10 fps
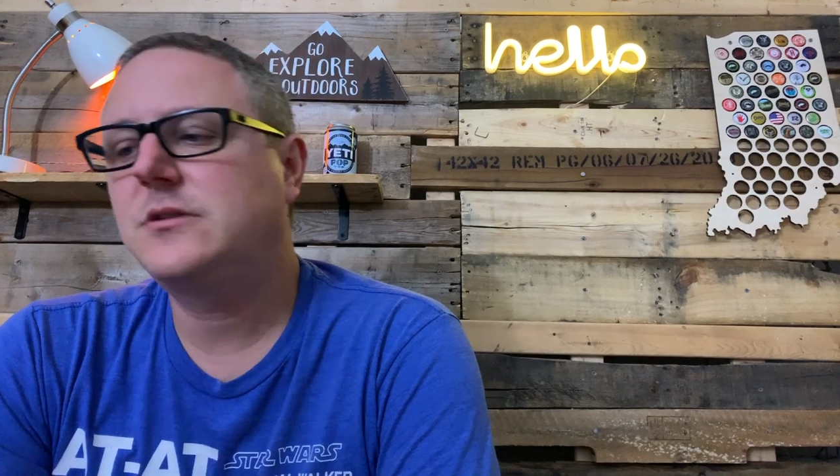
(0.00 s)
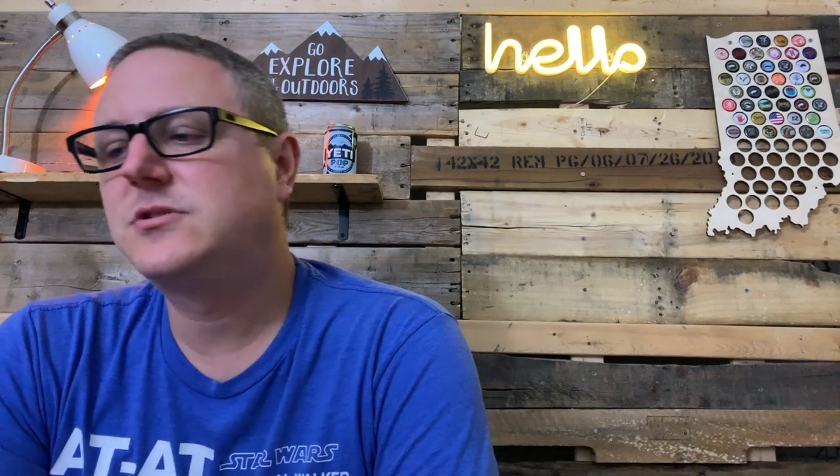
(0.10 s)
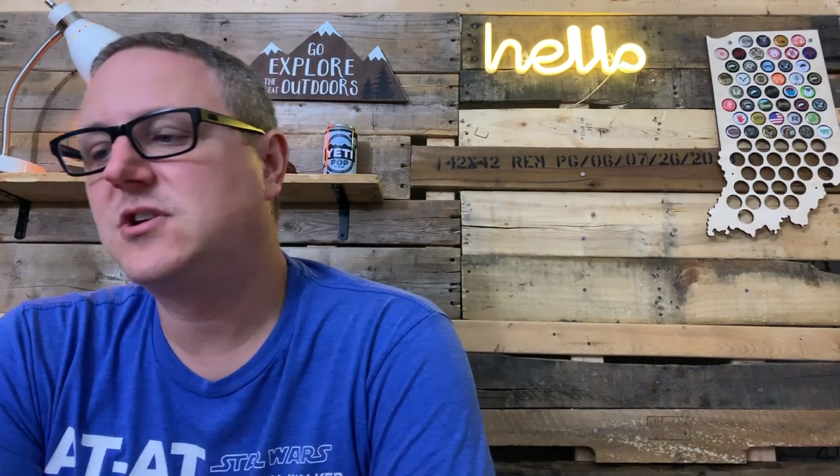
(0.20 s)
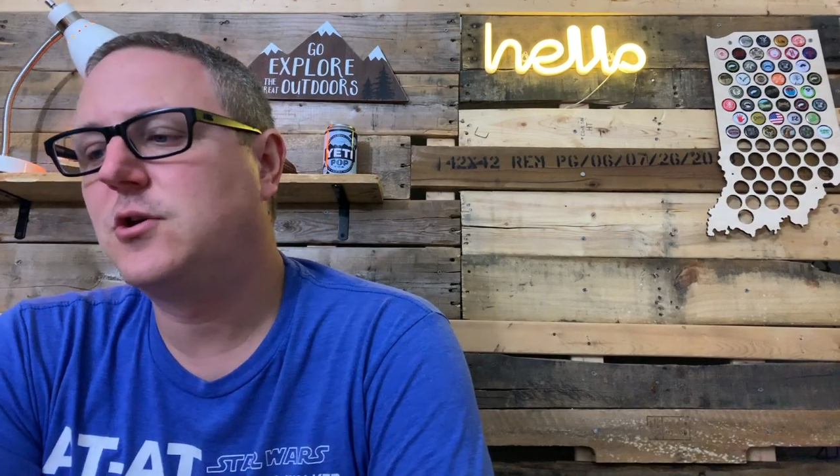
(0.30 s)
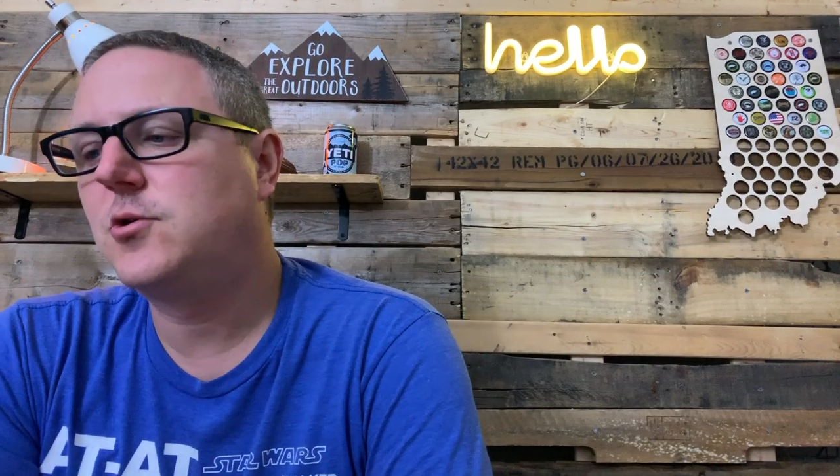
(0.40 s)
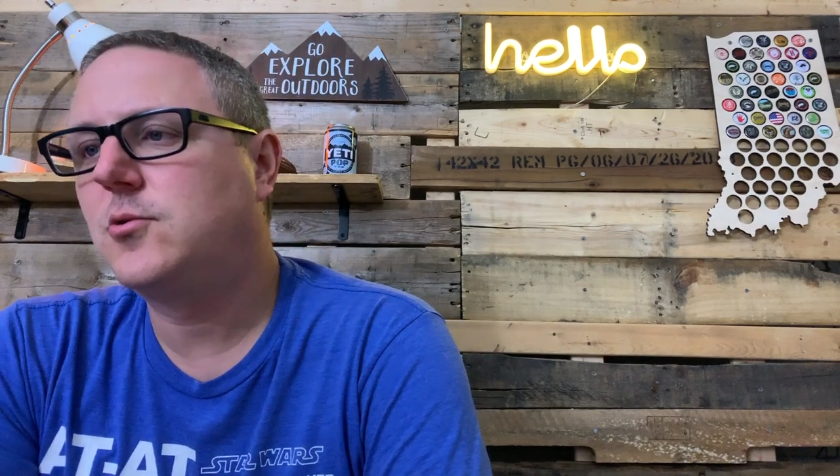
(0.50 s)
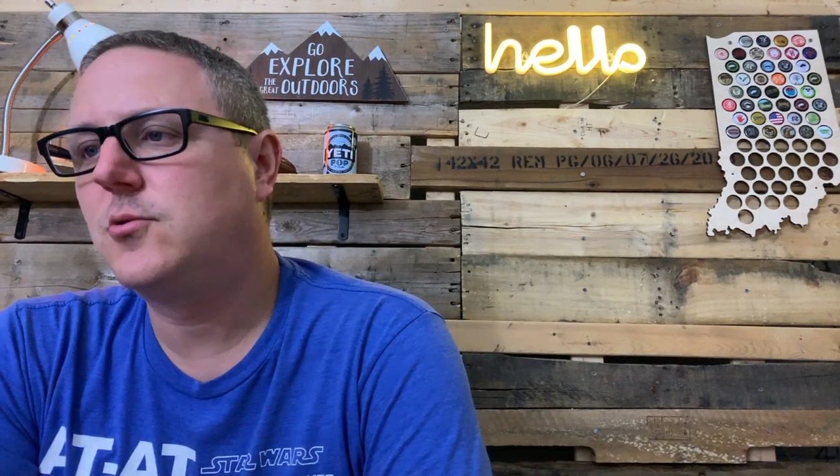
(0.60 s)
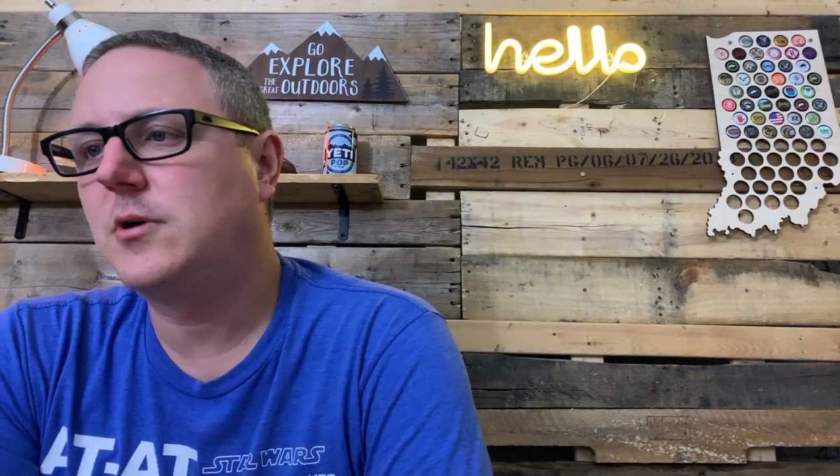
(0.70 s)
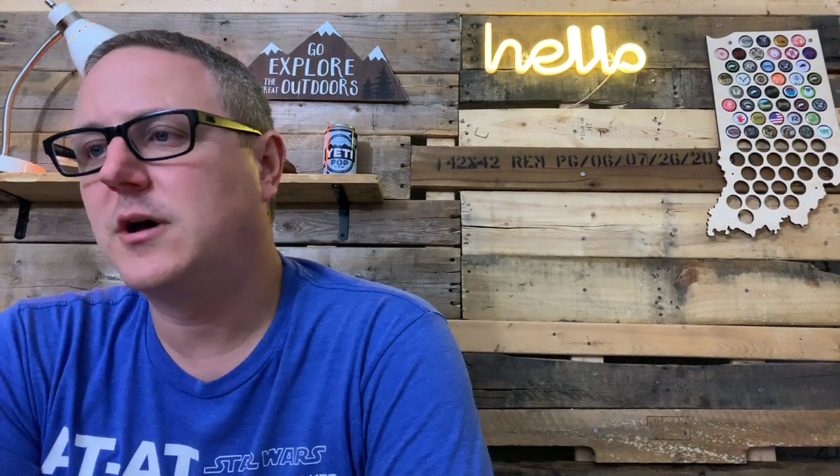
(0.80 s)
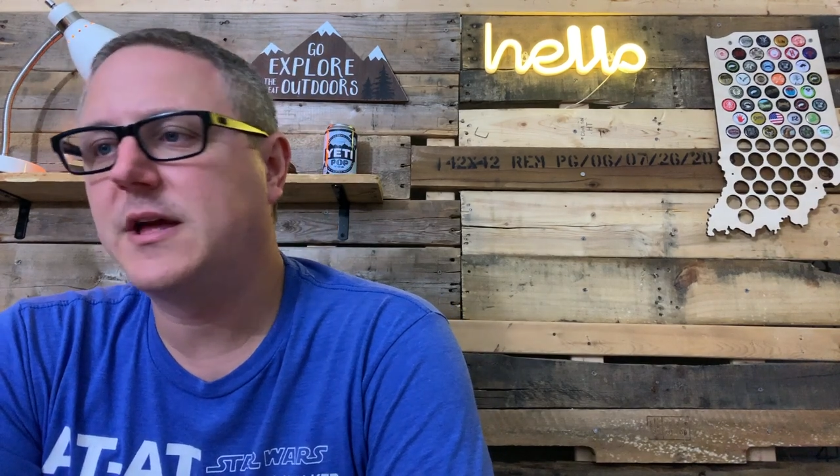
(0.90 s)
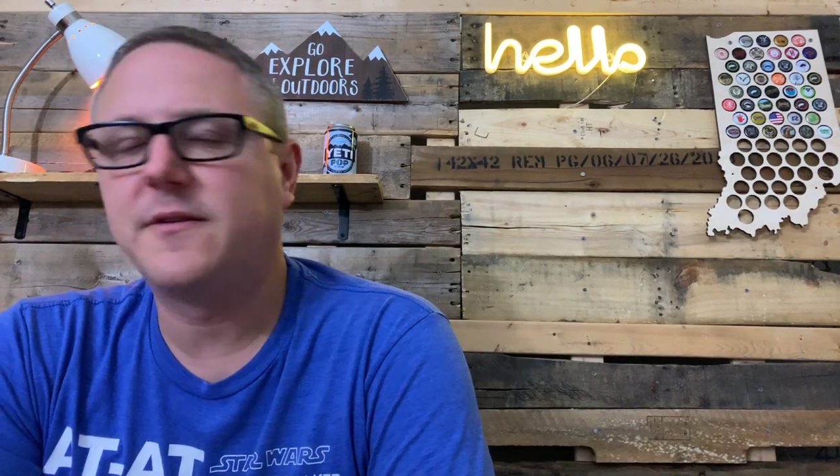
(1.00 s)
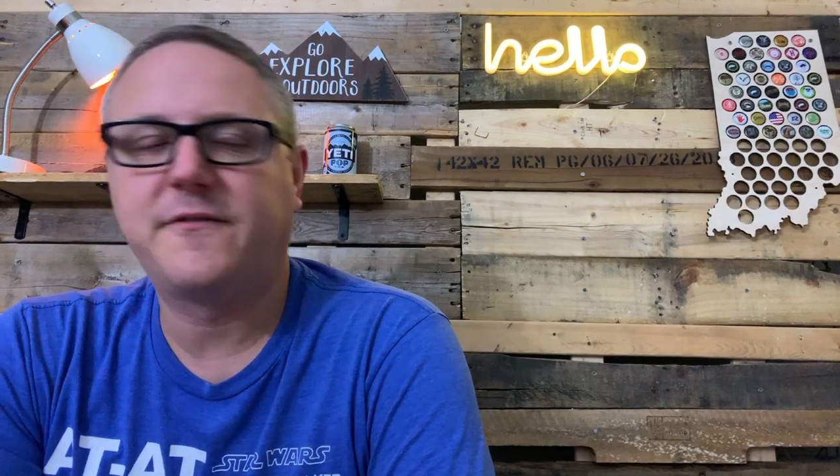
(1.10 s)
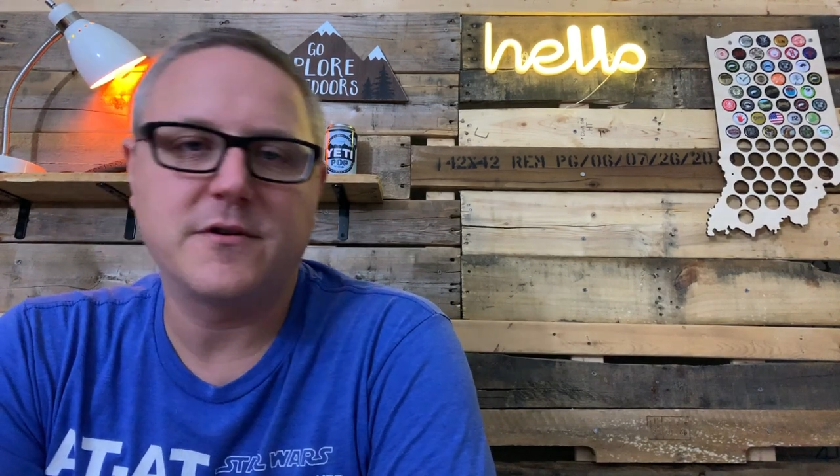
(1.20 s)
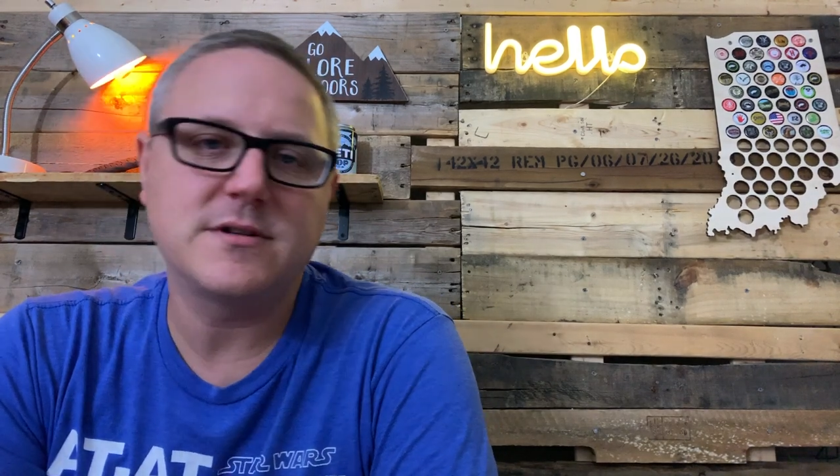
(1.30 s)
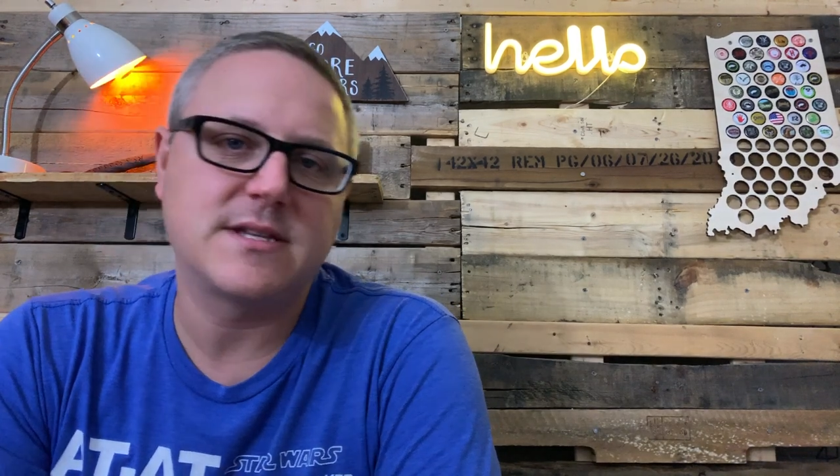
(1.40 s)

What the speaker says: So again, the first